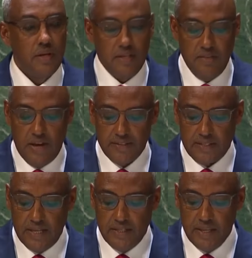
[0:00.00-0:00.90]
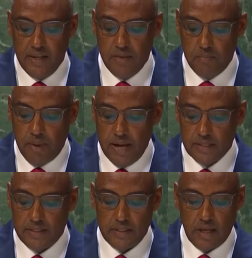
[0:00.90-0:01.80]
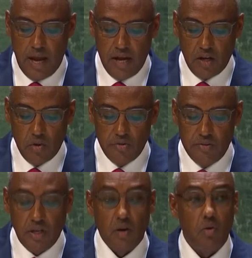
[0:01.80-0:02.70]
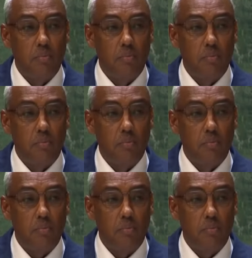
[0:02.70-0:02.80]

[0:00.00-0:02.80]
devastating impacts across the globe.